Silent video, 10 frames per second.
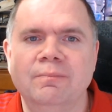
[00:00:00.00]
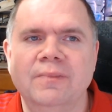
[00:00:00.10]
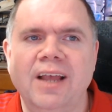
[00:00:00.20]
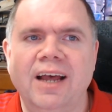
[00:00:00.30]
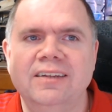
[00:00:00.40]

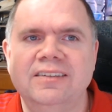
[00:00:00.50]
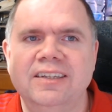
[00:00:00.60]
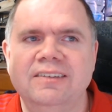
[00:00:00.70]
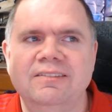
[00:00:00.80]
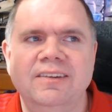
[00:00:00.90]
guys
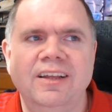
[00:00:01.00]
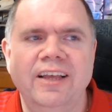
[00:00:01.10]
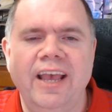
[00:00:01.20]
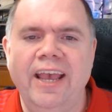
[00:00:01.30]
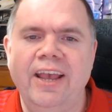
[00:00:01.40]
that
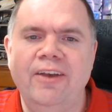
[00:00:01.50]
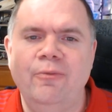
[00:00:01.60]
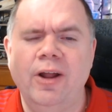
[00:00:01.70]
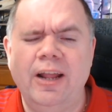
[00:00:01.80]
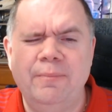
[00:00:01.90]

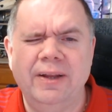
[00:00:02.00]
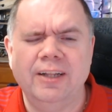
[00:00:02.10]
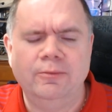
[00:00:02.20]
one I picked up